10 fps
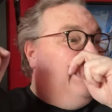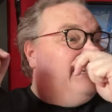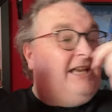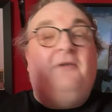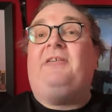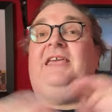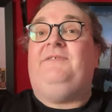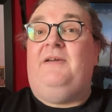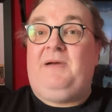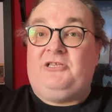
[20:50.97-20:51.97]
So thank you
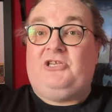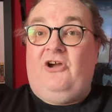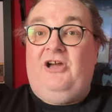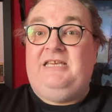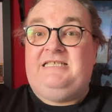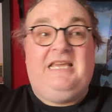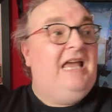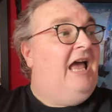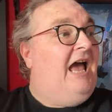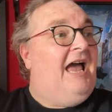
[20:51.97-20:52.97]
very much, guys.
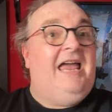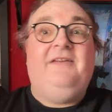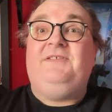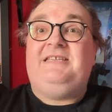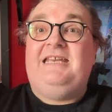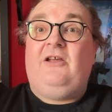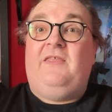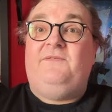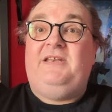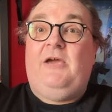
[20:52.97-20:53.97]
If you did
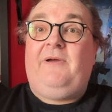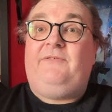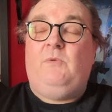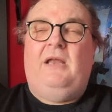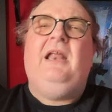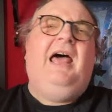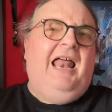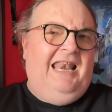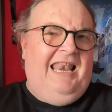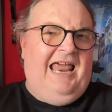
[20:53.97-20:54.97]
like the video, everyone,
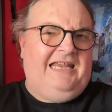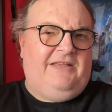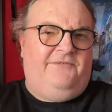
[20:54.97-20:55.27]
like the